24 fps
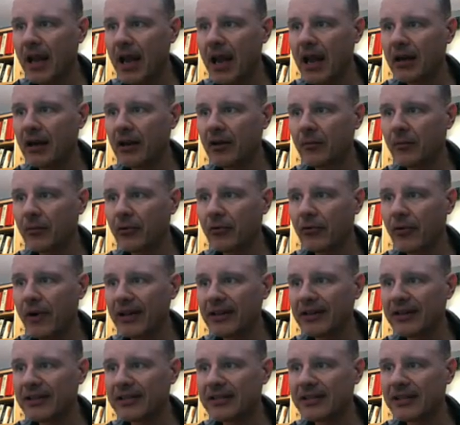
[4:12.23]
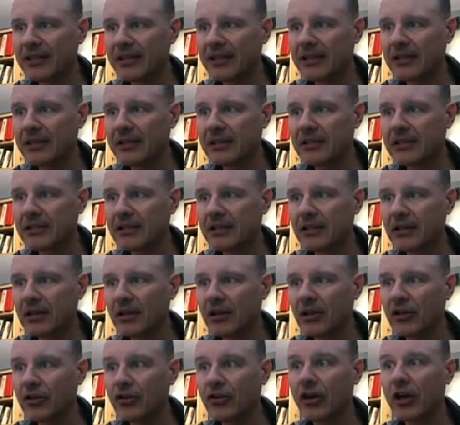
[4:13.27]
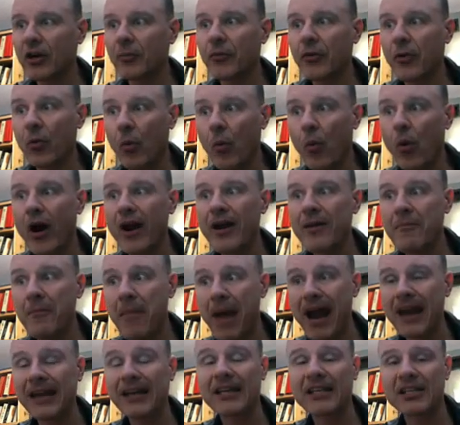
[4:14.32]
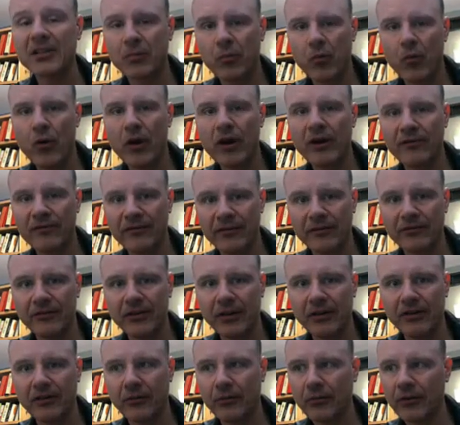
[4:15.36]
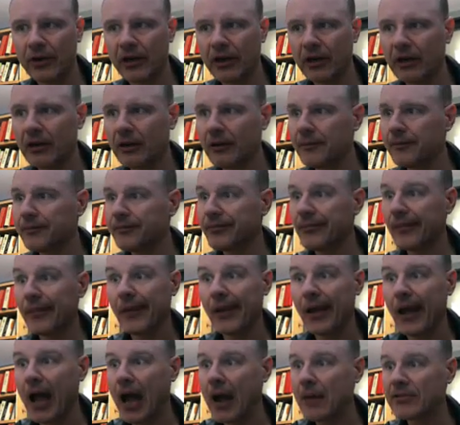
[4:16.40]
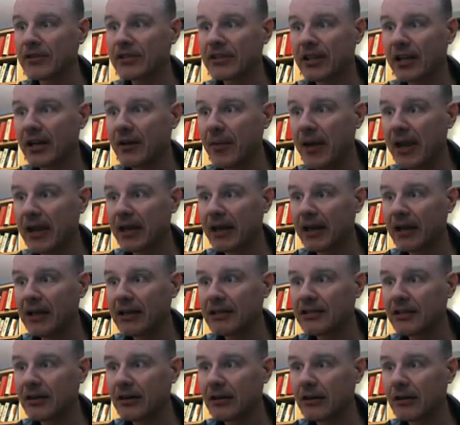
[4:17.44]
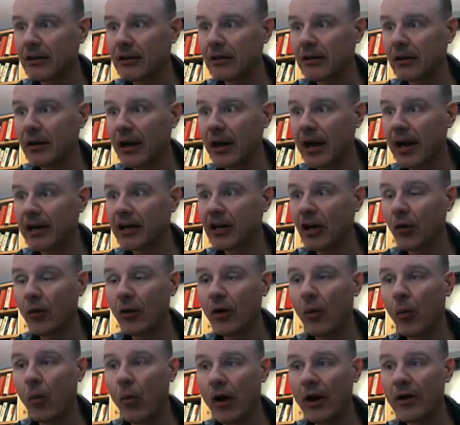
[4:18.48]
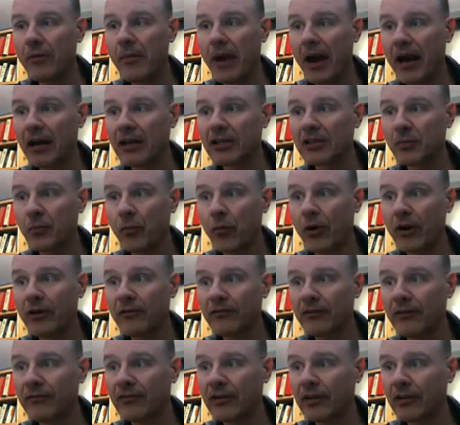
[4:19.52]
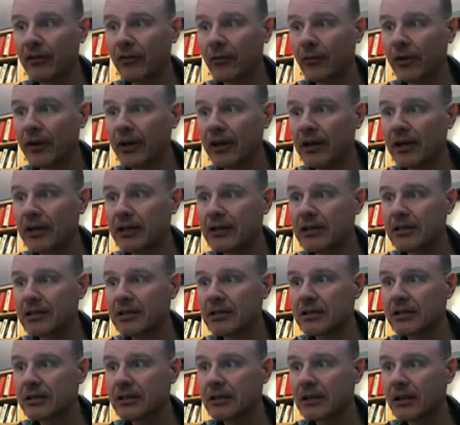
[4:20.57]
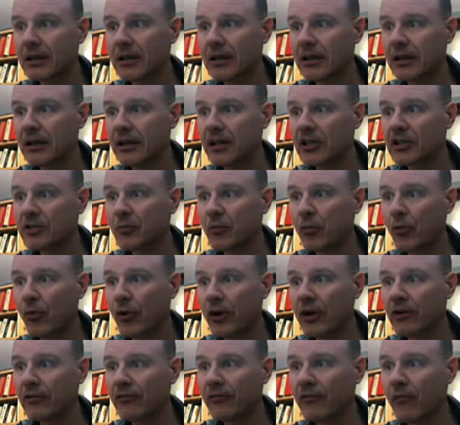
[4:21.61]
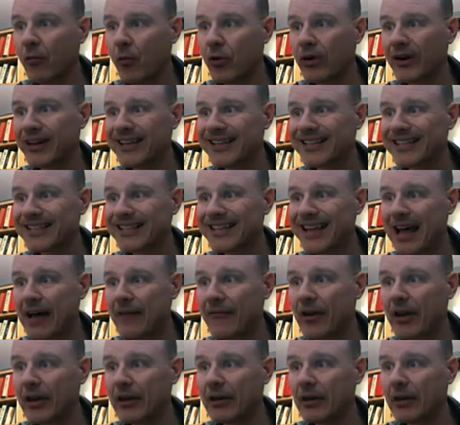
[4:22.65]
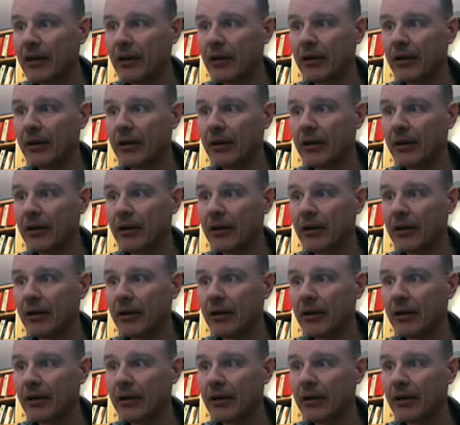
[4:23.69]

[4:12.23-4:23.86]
and in parentheses, you're going to put 1 minus 0.53. I'm just going to make it easier. I know what 1 minus 0.53 is, is 0.47.